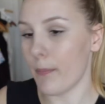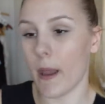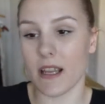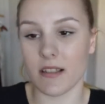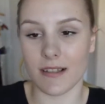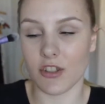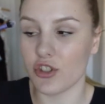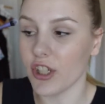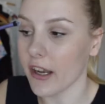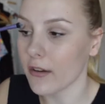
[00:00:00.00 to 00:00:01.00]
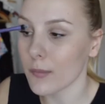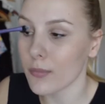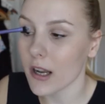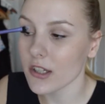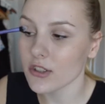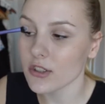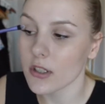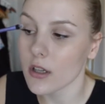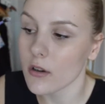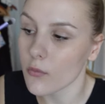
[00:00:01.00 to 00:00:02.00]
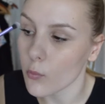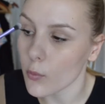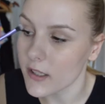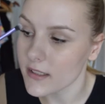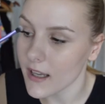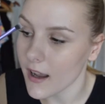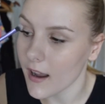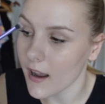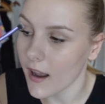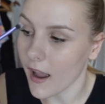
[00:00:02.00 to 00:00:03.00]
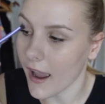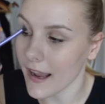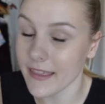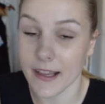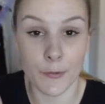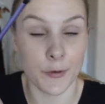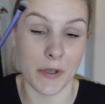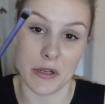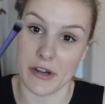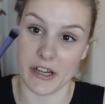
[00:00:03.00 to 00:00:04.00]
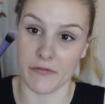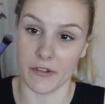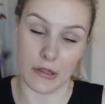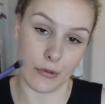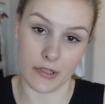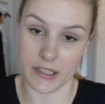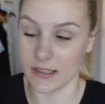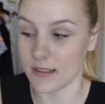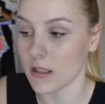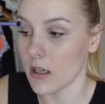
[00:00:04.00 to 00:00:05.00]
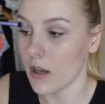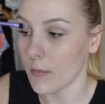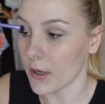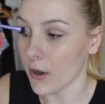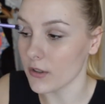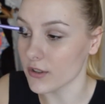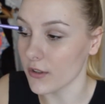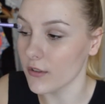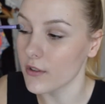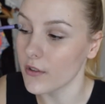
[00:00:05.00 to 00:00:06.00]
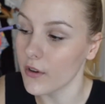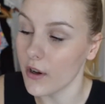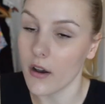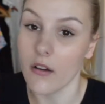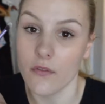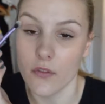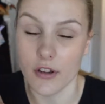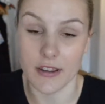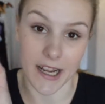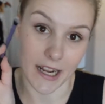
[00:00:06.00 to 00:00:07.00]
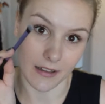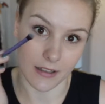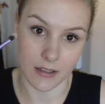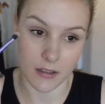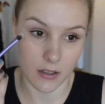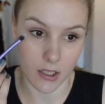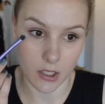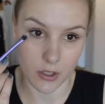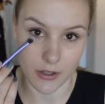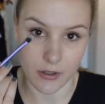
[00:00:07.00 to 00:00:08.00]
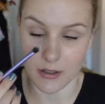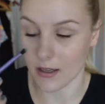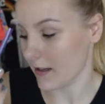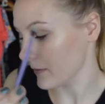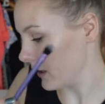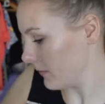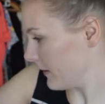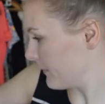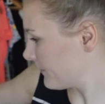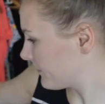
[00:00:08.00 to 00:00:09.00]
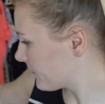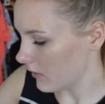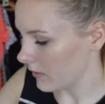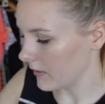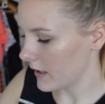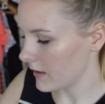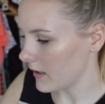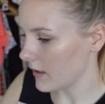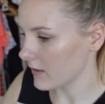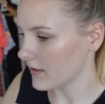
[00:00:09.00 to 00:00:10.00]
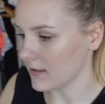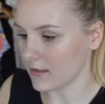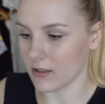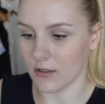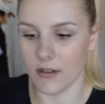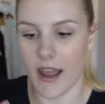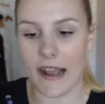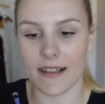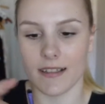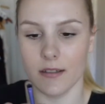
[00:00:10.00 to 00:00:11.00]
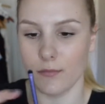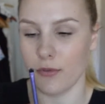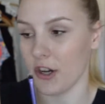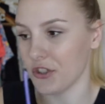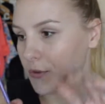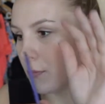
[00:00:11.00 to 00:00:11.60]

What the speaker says: base shadow brush, which I think would be great for the crease, but also for the eyelid and under the eyes maybe. Then there's the accent brush,